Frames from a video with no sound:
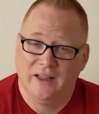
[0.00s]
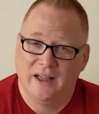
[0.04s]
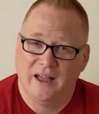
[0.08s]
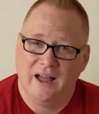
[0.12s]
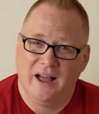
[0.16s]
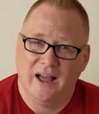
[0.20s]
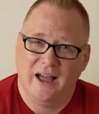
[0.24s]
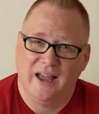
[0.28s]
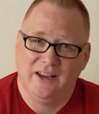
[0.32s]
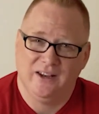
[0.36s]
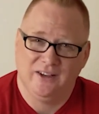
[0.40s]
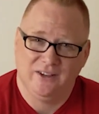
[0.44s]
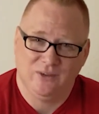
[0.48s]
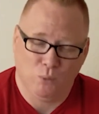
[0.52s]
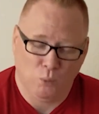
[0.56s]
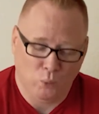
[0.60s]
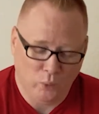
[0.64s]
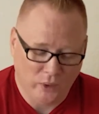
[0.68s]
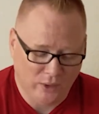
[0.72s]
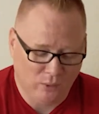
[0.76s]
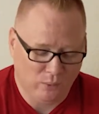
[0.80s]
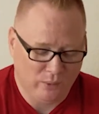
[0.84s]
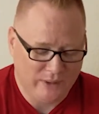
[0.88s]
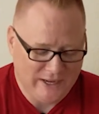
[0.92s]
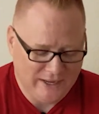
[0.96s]
I
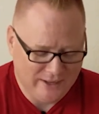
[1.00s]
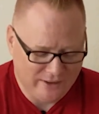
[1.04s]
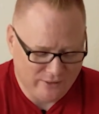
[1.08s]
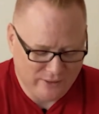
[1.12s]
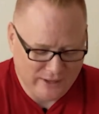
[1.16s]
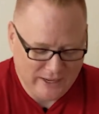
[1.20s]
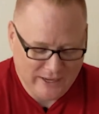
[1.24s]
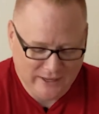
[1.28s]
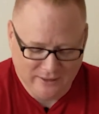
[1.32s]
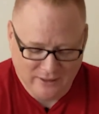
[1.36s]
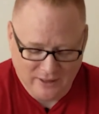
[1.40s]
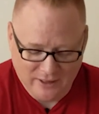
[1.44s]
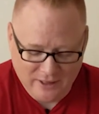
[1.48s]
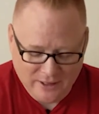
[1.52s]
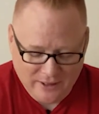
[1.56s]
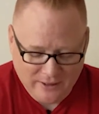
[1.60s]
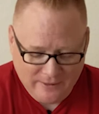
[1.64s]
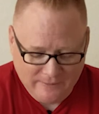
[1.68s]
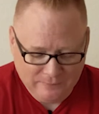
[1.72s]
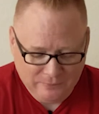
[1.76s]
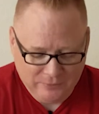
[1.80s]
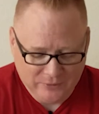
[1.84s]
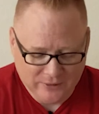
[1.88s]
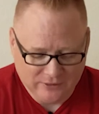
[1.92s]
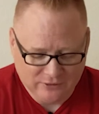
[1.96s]
will reiterate,
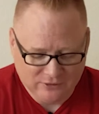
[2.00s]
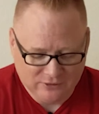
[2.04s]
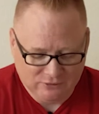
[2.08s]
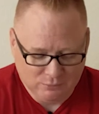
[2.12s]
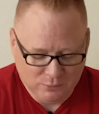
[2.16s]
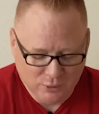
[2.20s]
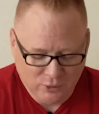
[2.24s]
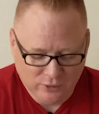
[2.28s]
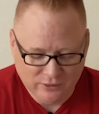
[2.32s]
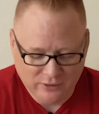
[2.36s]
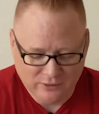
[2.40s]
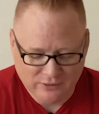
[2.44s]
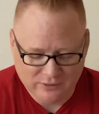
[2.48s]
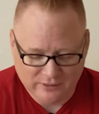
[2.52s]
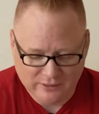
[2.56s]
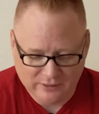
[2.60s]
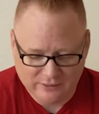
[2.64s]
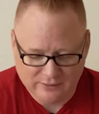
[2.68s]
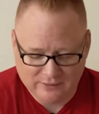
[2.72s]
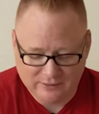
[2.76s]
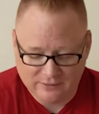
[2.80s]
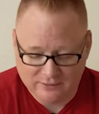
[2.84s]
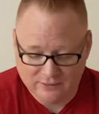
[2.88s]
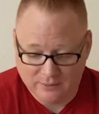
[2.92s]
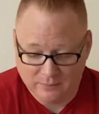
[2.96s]
the smoothness of the
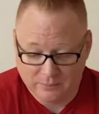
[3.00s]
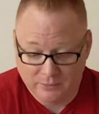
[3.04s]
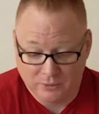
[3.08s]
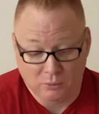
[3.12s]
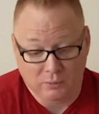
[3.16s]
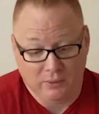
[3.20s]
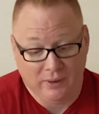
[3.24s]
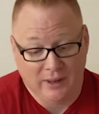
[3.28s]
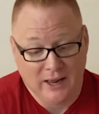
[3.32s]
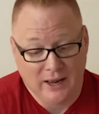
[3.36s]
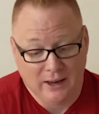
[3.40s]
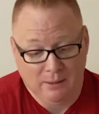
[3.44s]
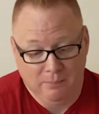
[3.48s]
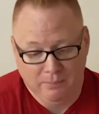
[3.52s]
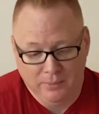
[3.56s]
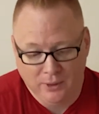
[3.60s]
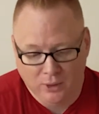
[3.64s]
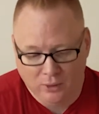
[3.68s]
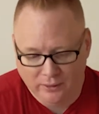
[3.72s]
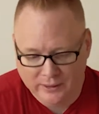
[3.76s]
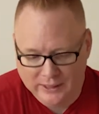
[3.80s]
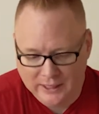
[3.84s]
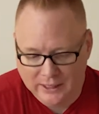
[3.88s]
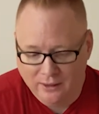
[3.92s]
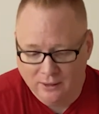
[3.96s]
system, the
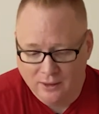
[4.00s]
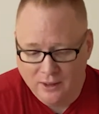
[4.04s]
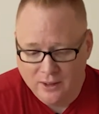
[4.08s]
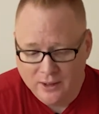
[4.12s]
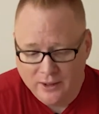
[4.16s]
reliability,